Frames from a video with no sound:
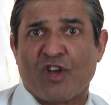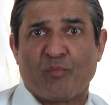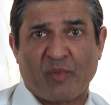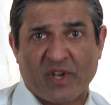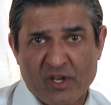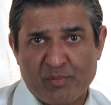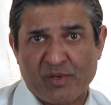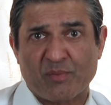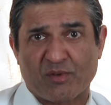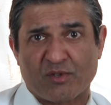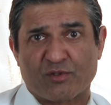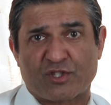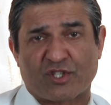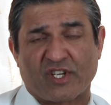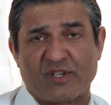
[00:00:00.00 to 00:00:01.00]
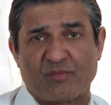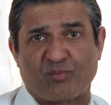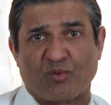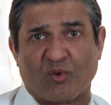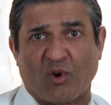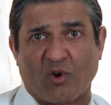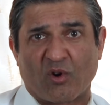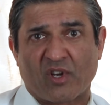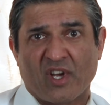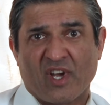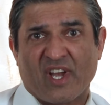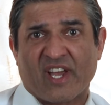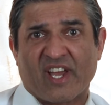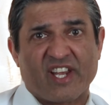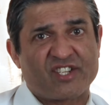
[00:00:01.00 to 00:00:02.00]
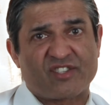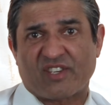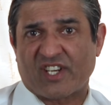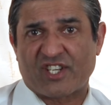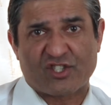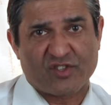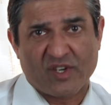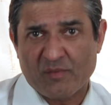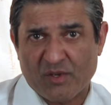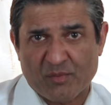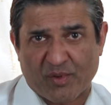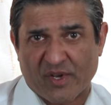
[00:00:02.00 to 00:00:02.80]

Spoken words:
Many people who sleepwalk, it's extremely